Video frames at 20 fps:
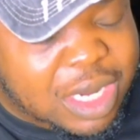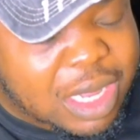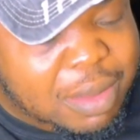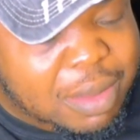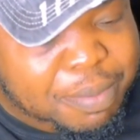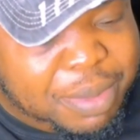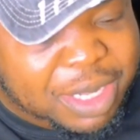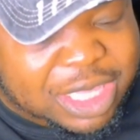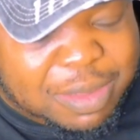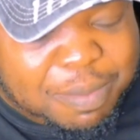
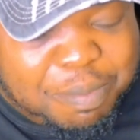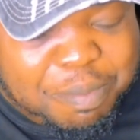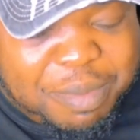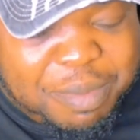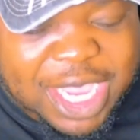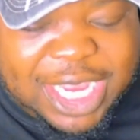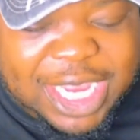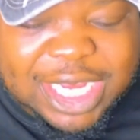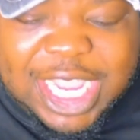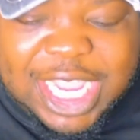but the
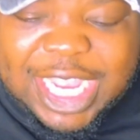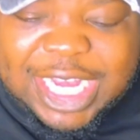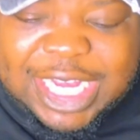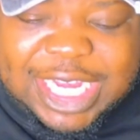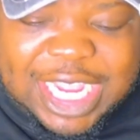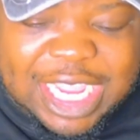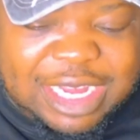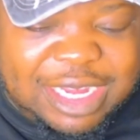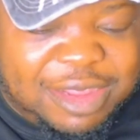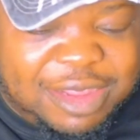mid and
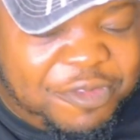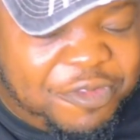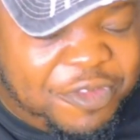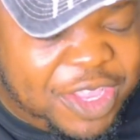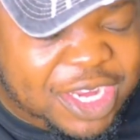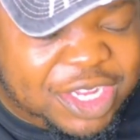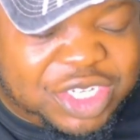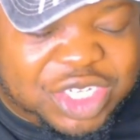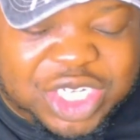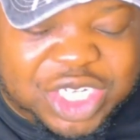then the
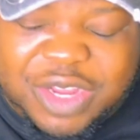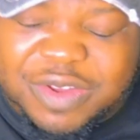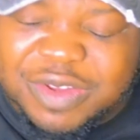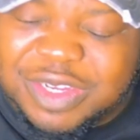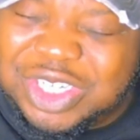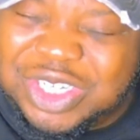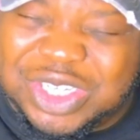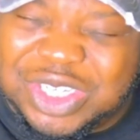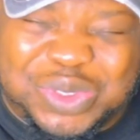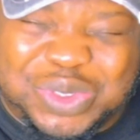finish there is
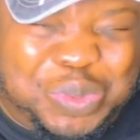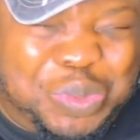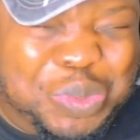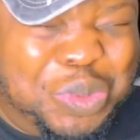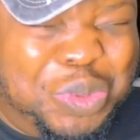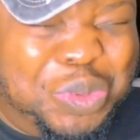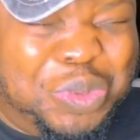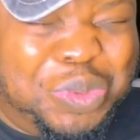just woo.